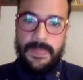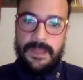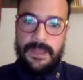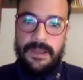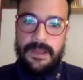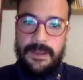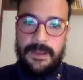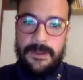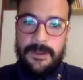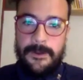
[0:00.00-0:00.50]

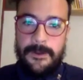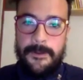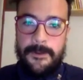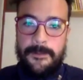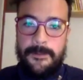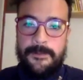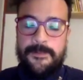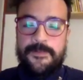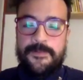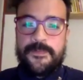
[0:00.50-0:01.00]

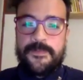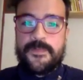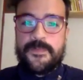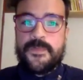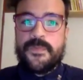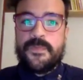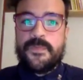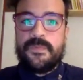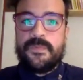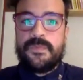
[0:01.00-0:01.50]
Um,
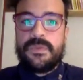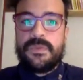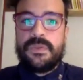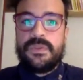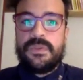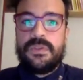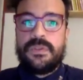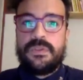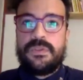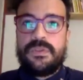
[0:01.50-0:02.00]

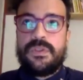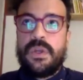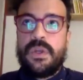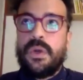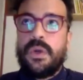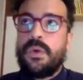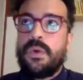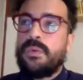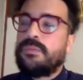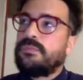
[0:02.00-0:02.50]

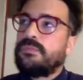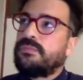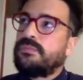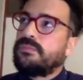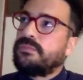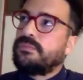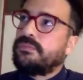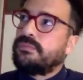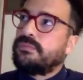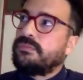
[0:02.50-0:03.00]
so
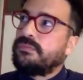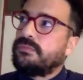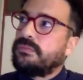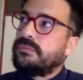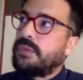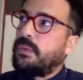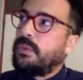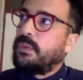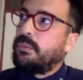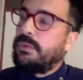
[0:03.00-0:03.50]

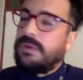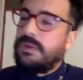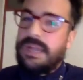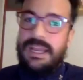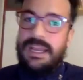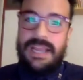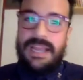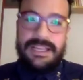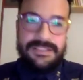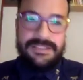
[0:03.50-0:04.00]

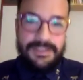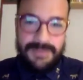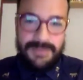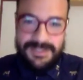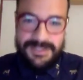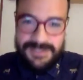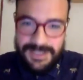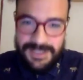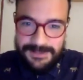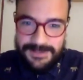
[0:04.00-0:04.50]
I, I see
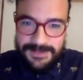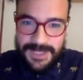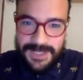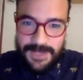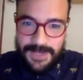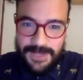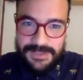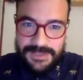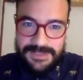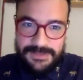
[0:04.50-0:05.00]
myself
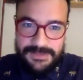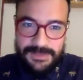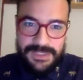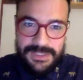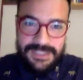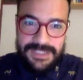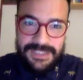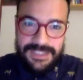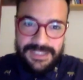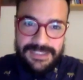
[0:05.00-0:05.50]
now. It's
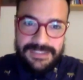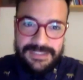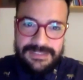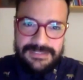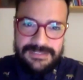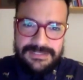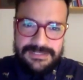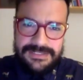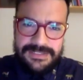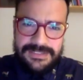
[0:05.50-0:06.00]
really like
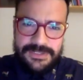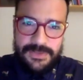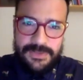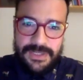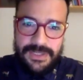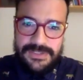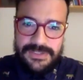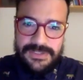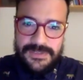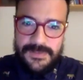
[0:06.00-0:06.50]

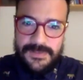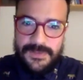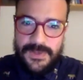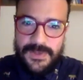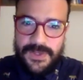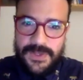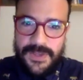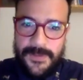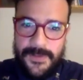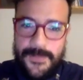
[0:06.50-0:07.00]
strange.
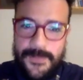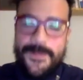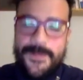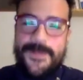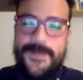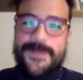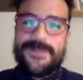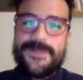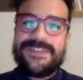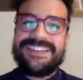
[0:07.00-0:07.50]
Okay.
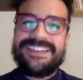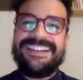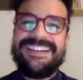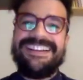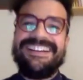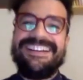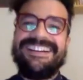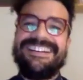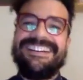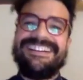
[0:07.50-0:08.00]

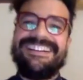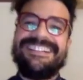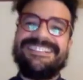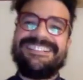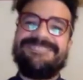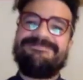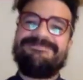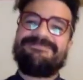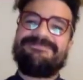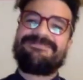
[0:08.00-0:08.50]

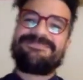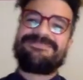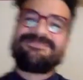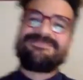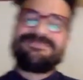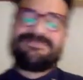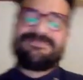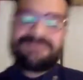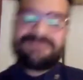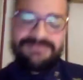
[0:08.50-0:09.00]
Um,
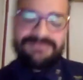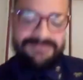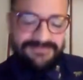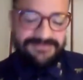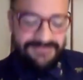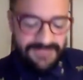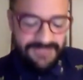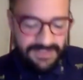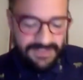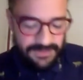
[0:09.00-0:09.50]

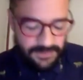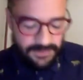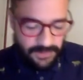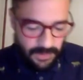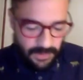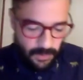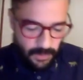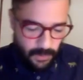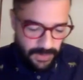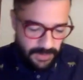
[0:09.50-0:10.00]

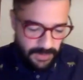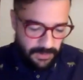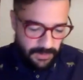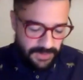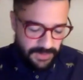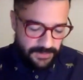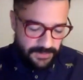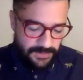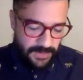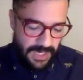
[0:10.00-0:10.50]
so we
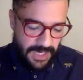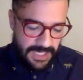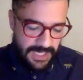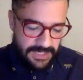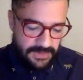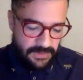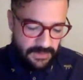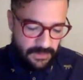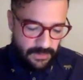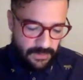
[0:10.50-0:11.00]
were
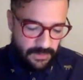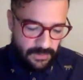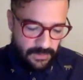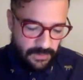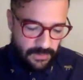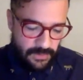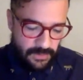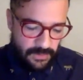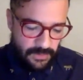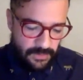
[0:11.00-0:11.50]
trying
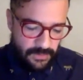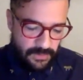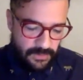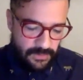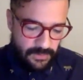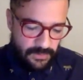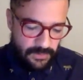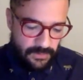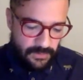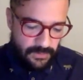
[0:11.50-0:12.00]
to,
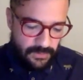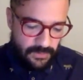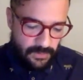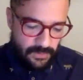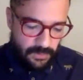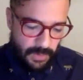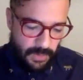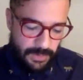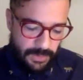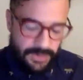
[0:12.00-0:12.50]

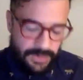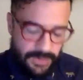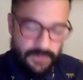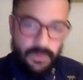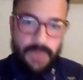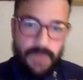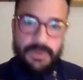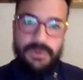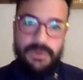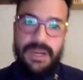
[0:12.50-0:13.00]
we were
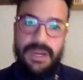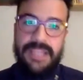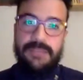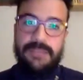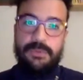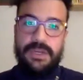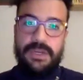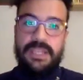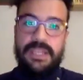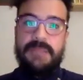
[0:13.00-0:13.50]
we were like
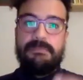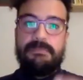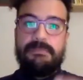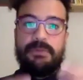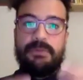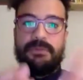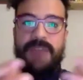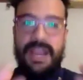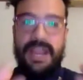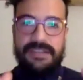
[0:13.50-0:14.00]
really
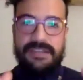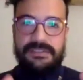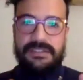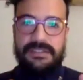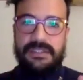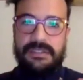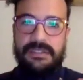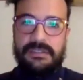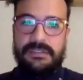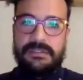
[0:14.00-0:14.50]

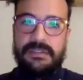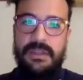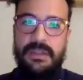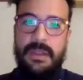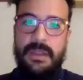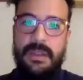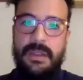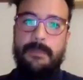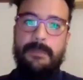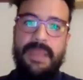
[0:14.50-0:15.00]
improvising
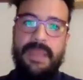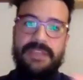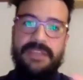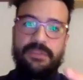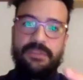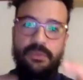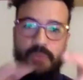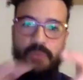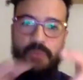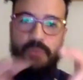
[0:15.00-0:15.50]
based
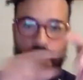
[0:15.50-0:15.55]
on what